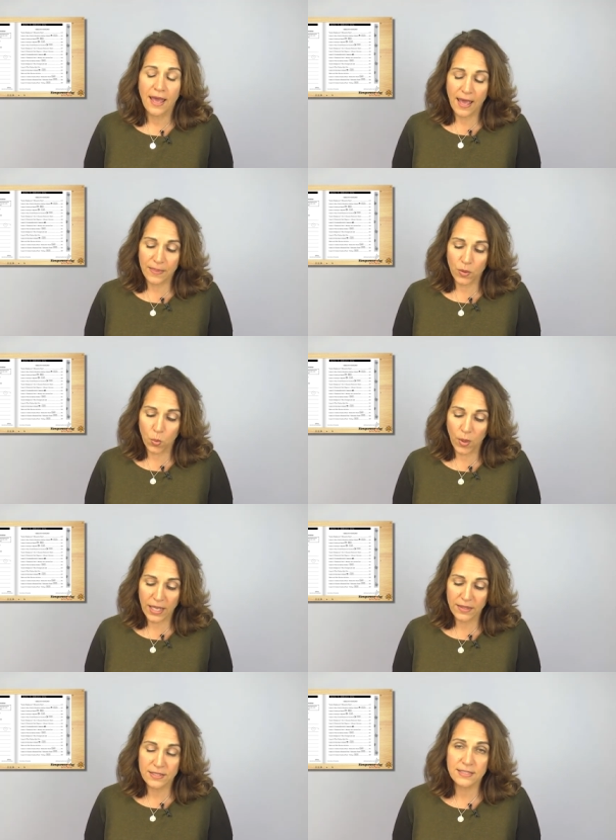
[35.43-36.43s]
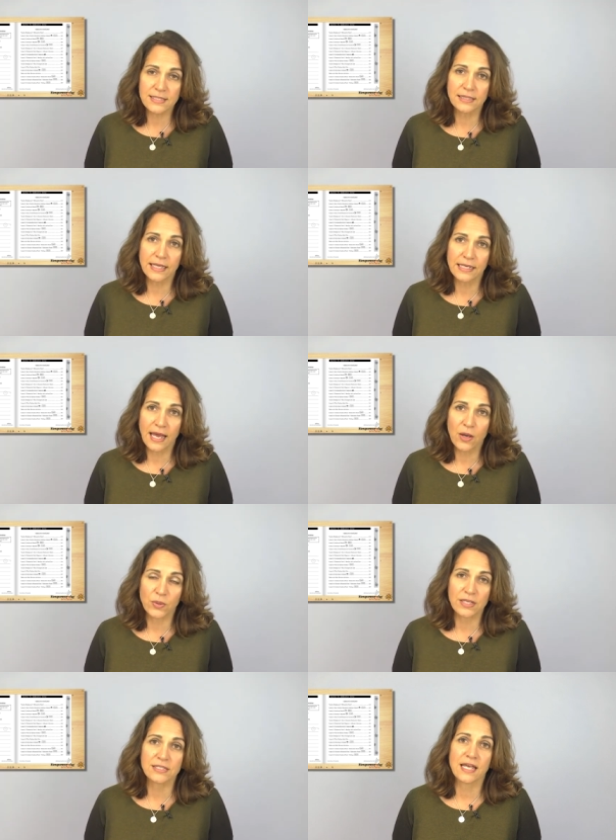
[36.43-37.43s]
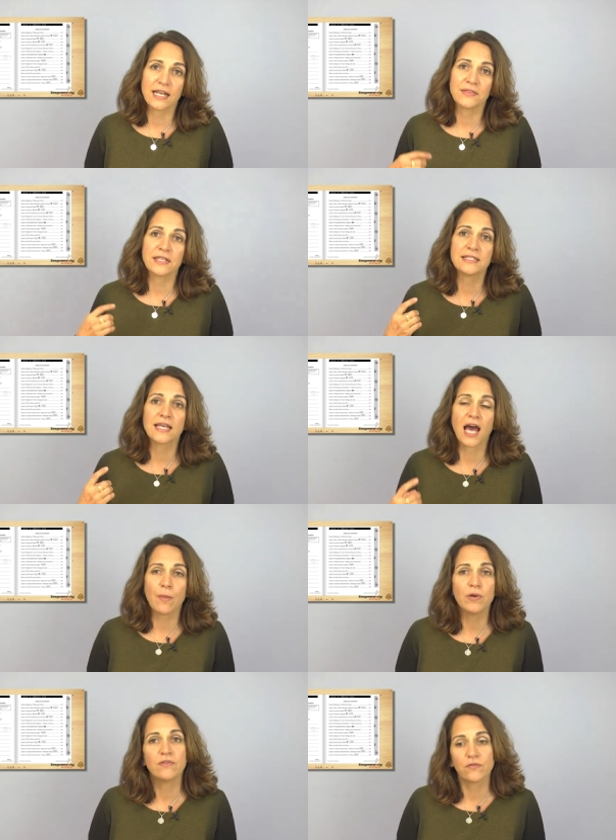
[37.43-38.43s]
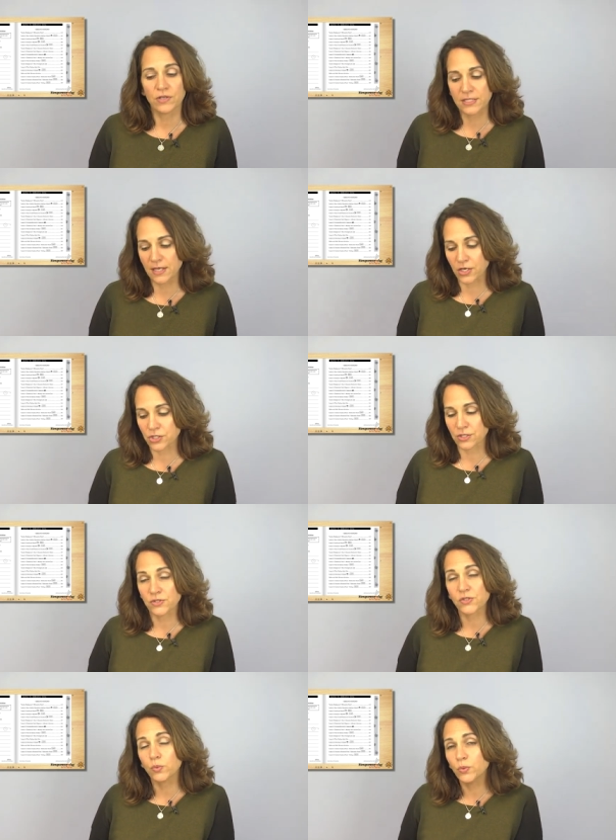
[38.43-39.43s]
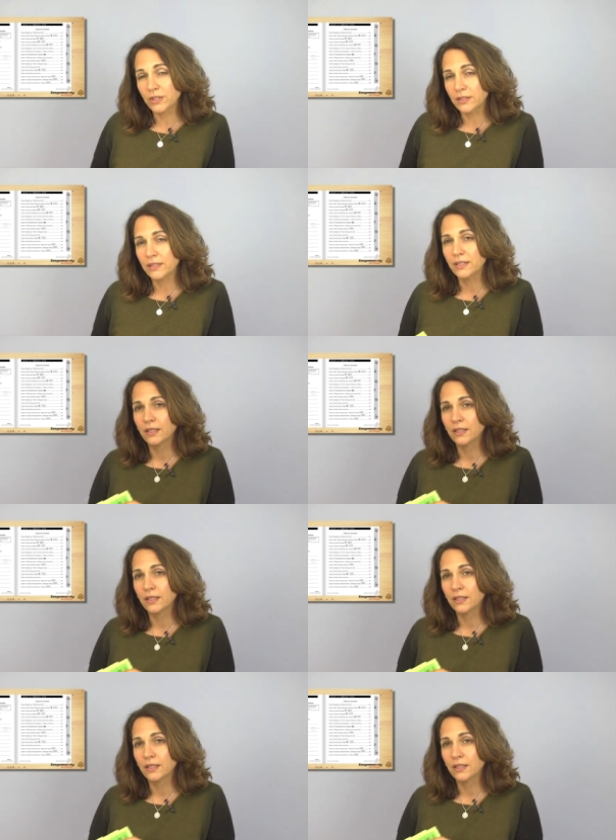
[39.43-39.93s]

And the way this is laid out is that on the top of every section, so really